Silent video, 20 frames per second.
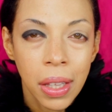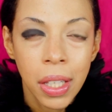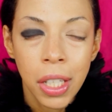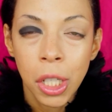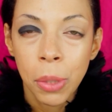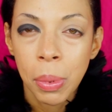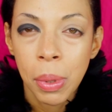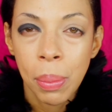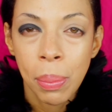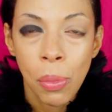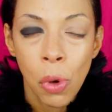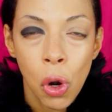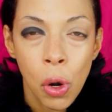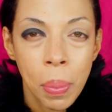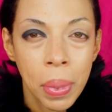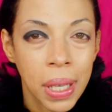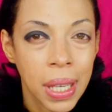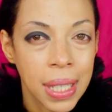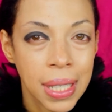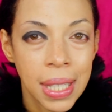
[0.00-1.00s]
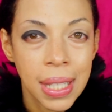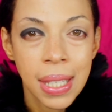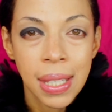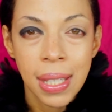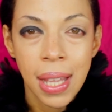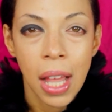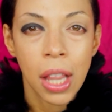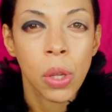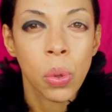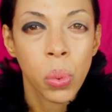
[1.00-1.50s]
little bit more because this is
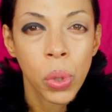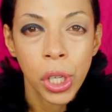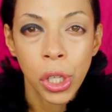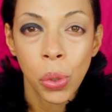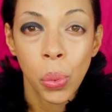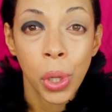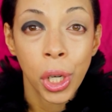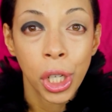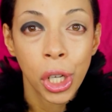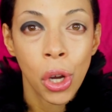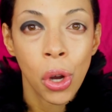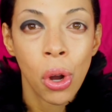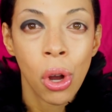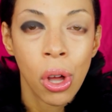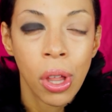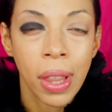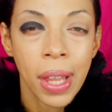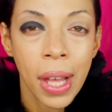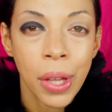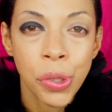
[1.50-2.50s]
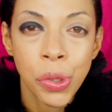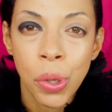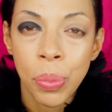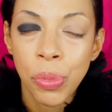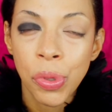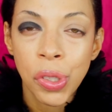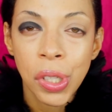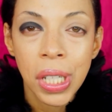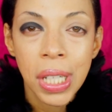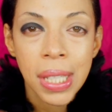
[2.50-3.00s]
Halloween, you want to go all out. So I'm
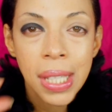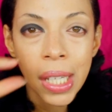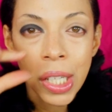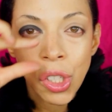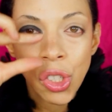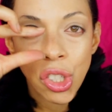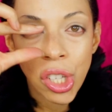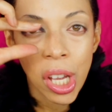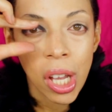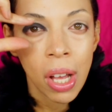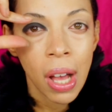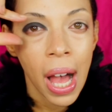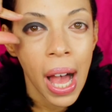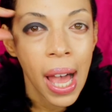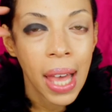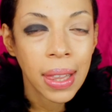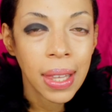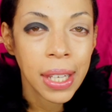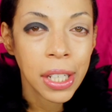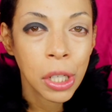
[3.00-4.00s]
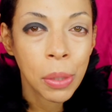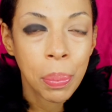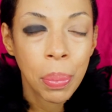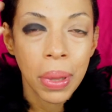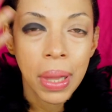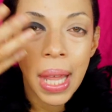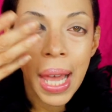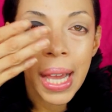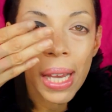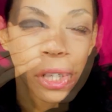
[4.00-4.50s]
just going to take a gel eyeliner
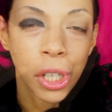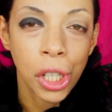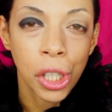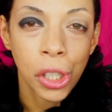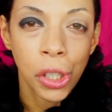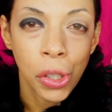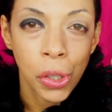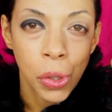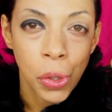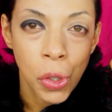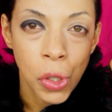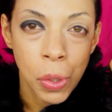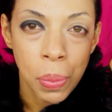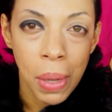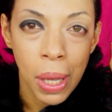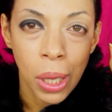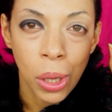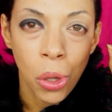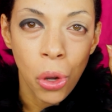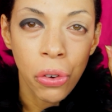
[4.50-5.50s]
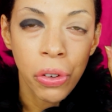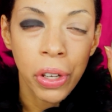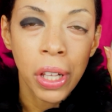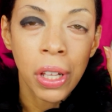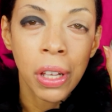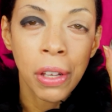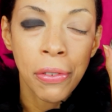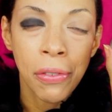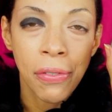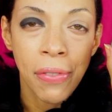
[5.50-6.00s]
black. I'm going to use my
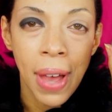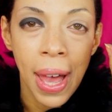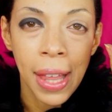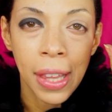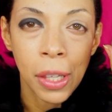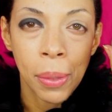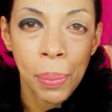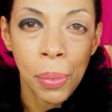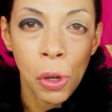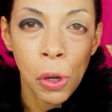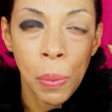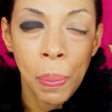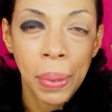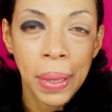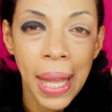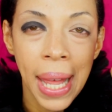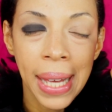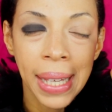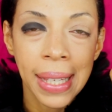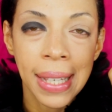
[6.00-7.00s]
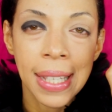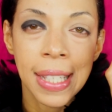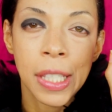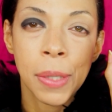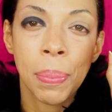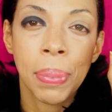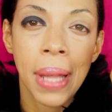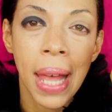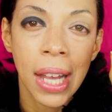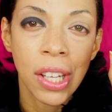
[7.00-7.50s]
L'Oreal Infallible
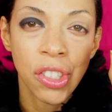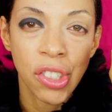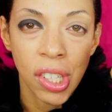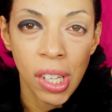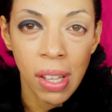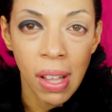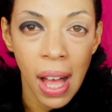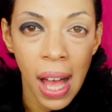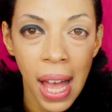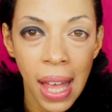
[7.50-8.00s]
Blackest Black Gel